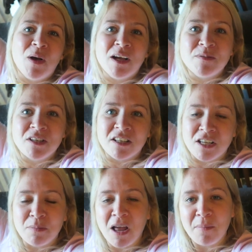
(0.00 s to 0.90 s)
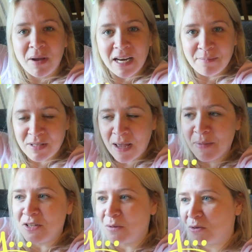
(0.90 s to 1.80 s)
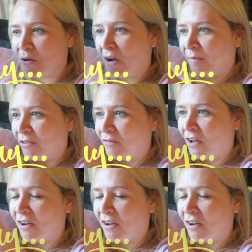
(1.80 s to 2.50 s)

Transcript: and welcome to tonight's upload. My name is Emma, subscribe for